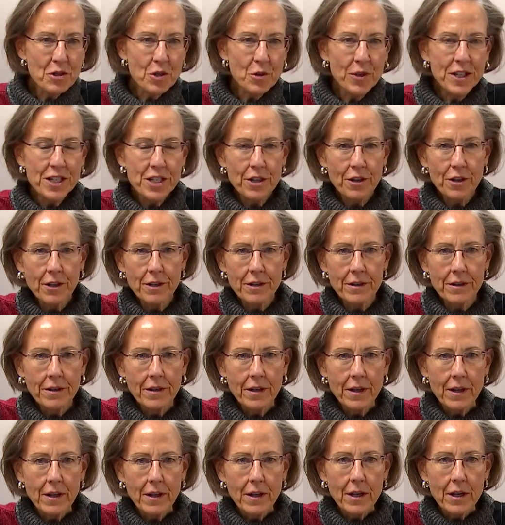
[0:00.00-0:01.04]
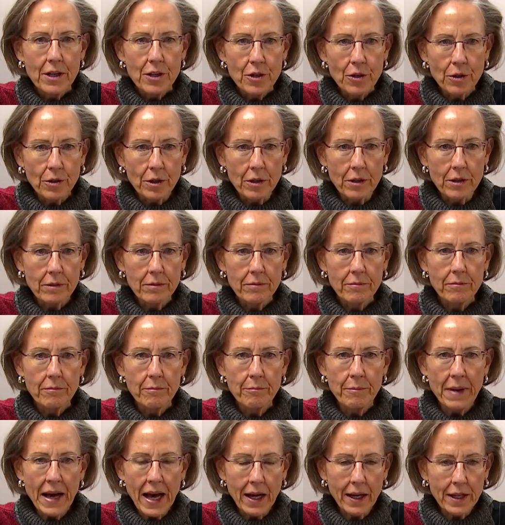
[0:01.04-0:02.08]
to return your
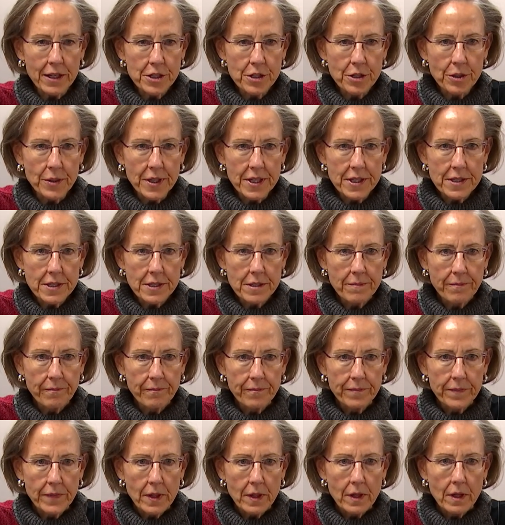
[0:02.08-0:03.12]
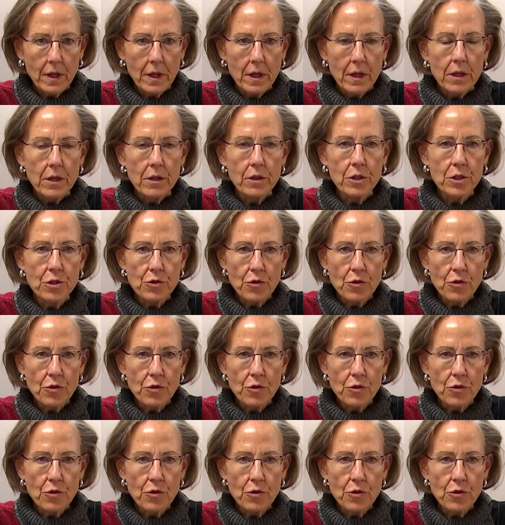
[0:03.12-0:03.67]
ballot to us. You can